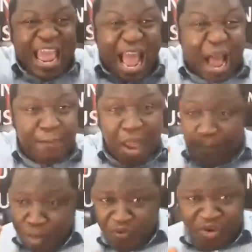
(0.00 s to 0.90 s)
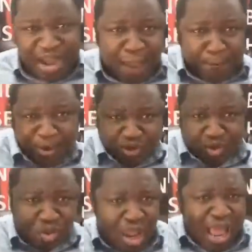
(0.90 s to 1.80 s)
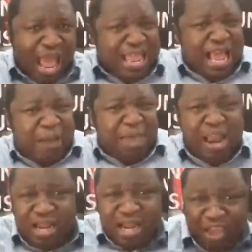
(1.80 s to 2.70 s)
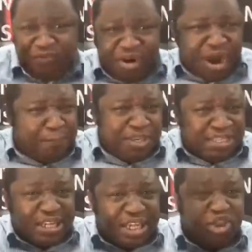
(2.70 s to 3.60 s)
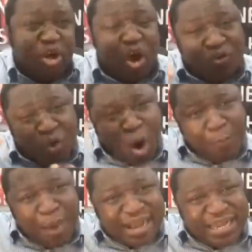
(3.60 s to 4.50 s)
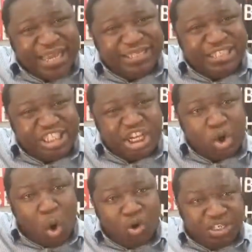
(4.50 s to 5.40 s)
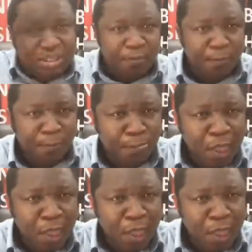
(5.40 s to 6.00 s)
I am a moving epistle. I am a living representation of uppercase G-O-D.